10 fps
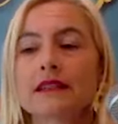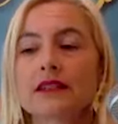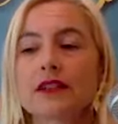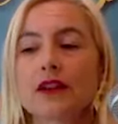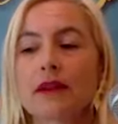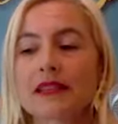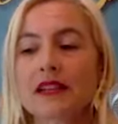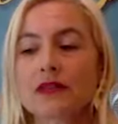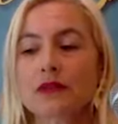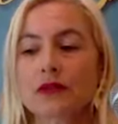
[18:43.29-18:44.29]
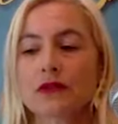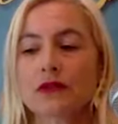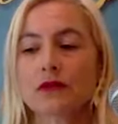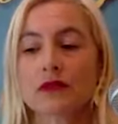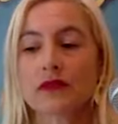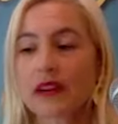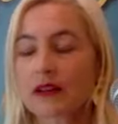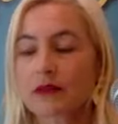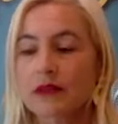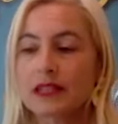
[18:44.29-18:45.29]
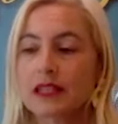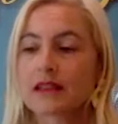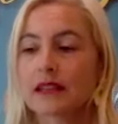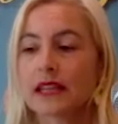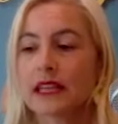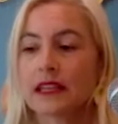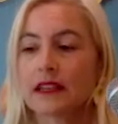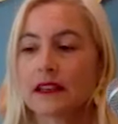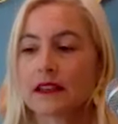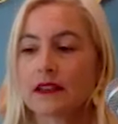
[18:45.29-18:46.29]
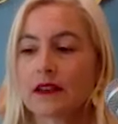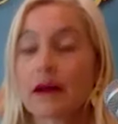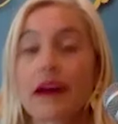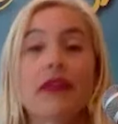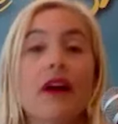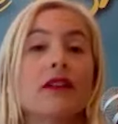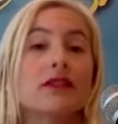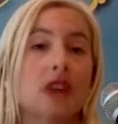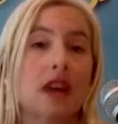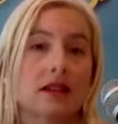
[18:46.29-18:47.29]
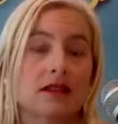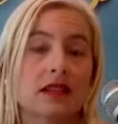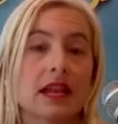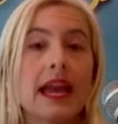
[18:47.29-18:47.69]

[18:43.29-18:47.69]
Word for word: you know, bisexual you was very recently, you know, pathologized.